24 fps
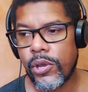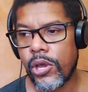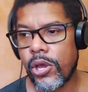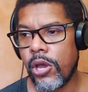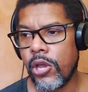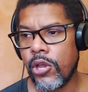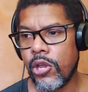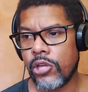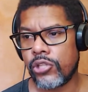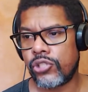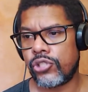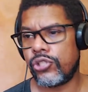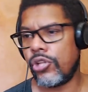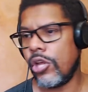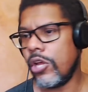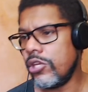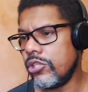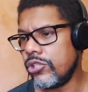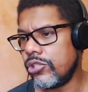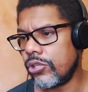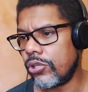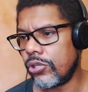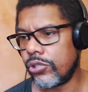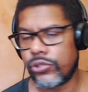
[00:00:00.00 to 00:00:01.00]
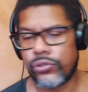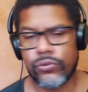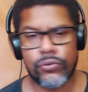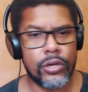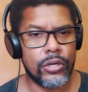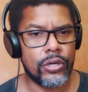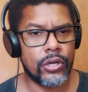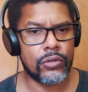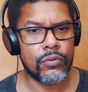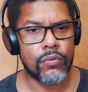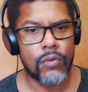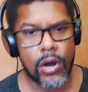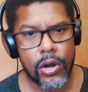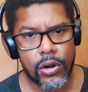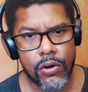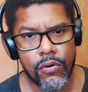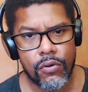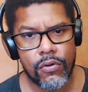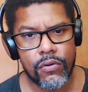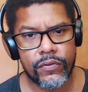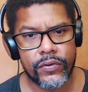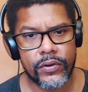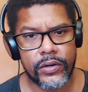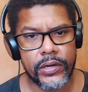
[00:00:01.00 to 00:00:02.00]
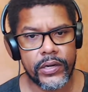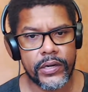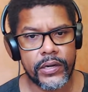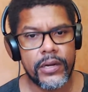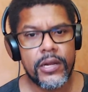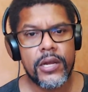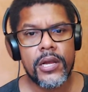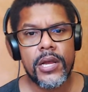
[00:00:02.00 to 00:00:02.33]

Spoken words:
hey, it's dangerous. You cannot walk over here.